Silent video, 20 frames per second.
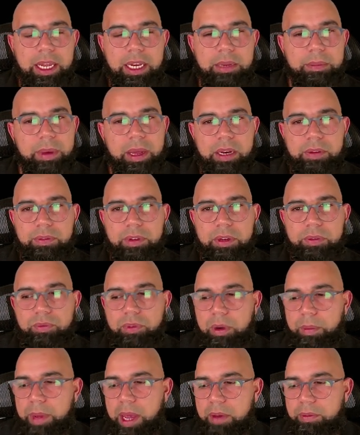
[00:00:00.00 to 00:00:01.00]
any benefit
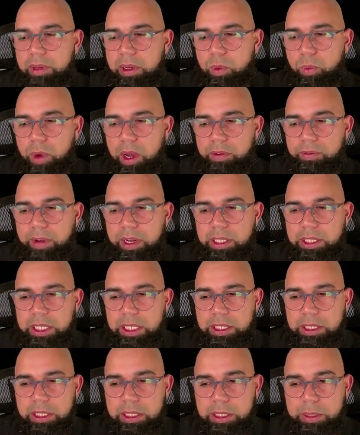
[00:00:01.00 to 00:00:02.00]
from having Wi-Fi
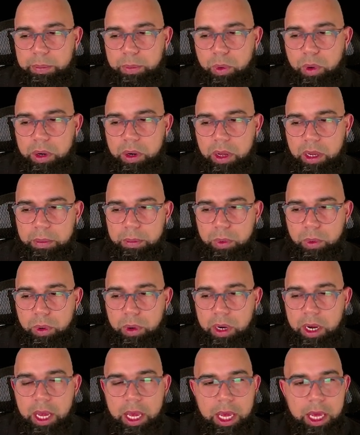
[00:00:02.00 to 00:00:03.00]
6E support on
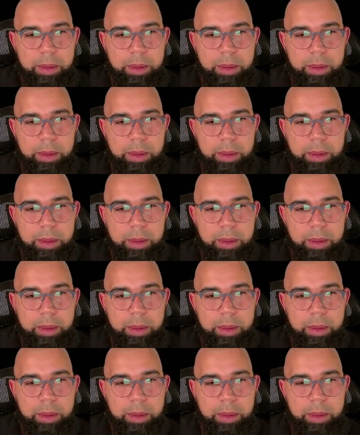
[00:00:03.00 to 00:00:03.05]
board,